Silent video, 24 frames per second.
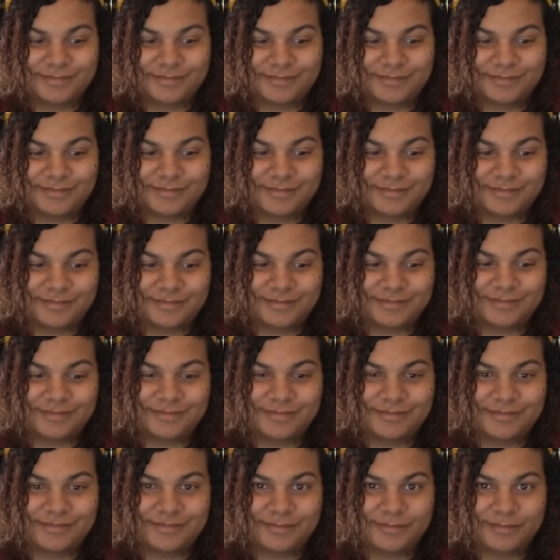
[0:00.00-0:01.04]

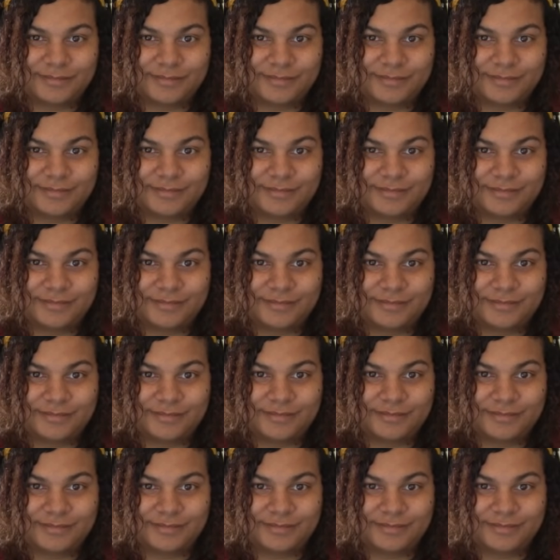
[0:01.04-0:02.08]

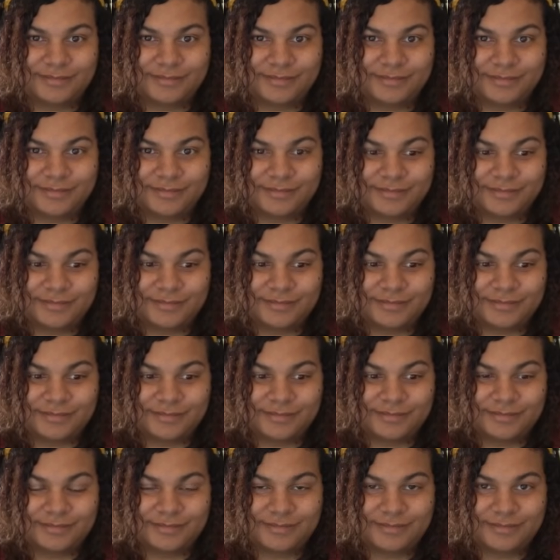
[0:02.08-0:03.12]

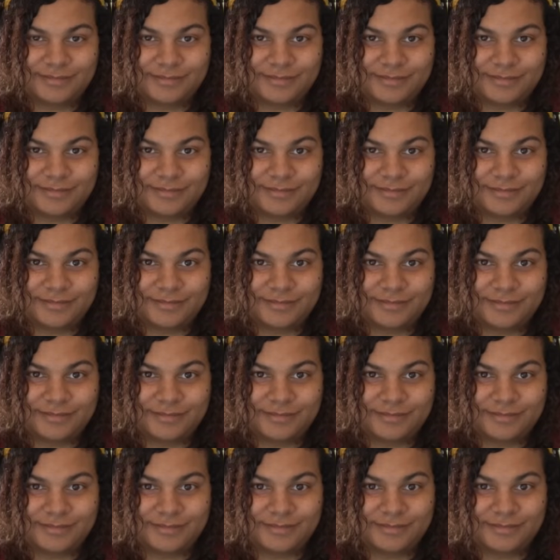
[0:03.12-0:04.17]

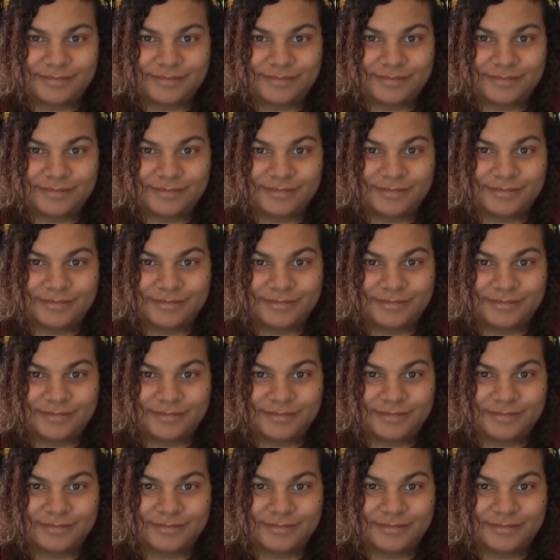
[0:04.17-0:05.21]

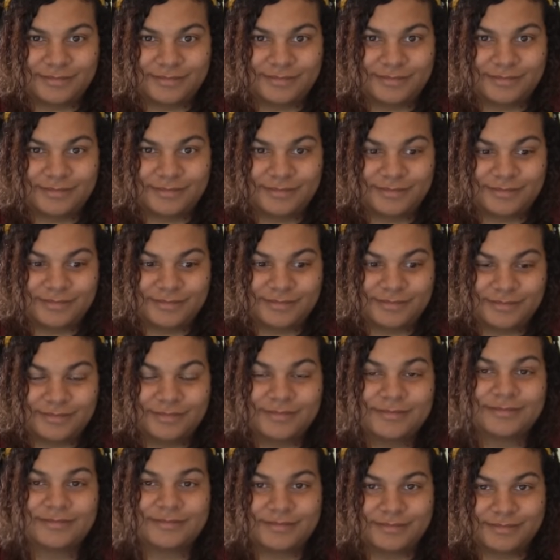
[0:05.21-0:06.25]

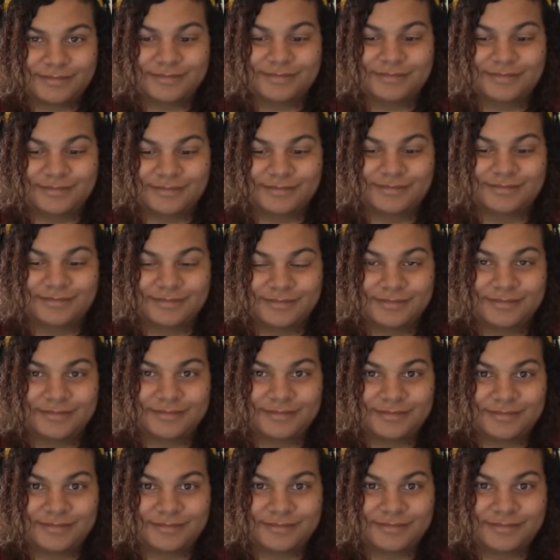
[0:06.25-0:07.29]

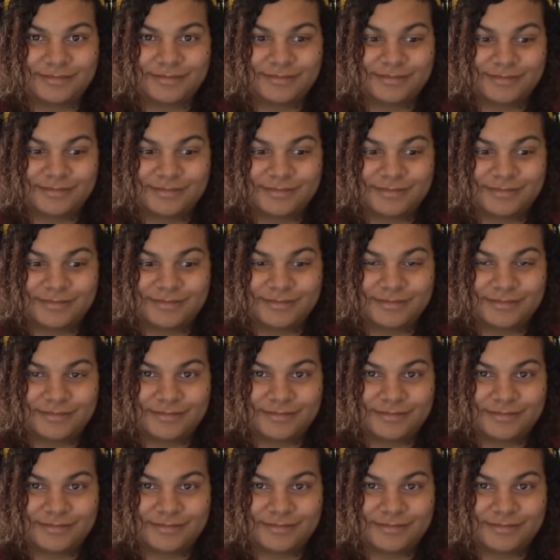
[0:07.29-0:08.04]
This person isn't speaking.